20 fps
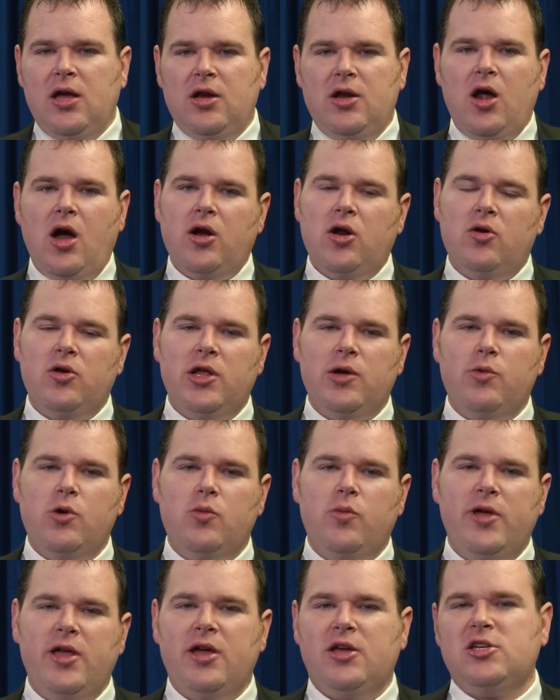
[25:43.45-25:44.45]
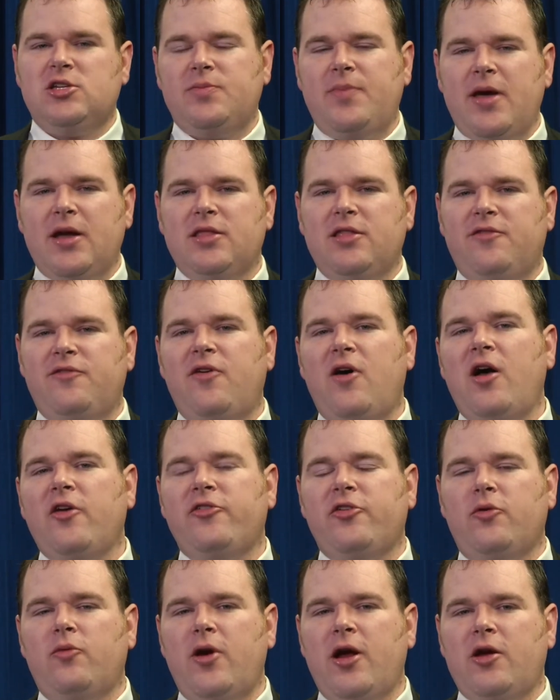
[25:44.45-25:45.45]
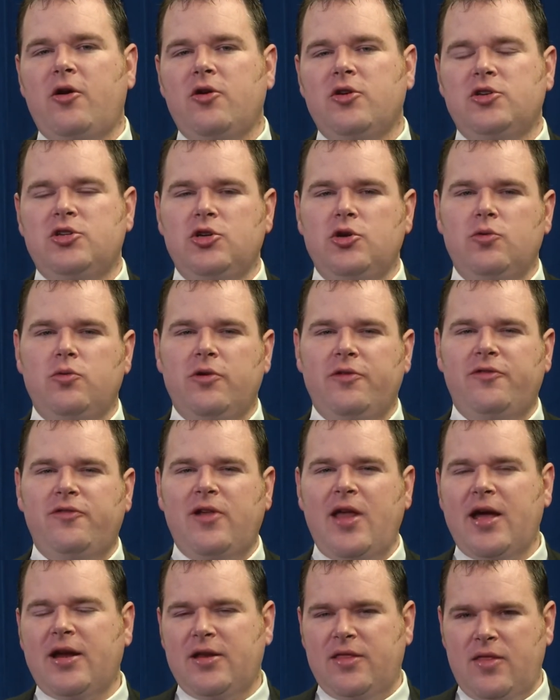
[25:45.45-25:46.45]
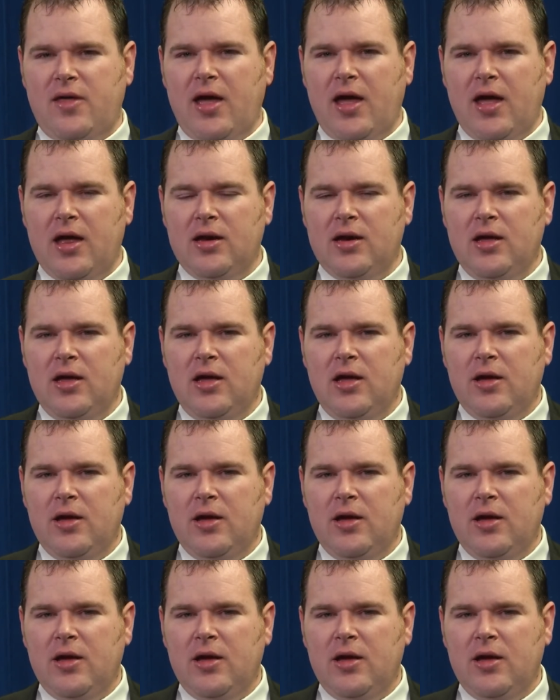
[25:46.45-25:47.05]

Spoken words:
not only would we expect the fossil record to reflect that,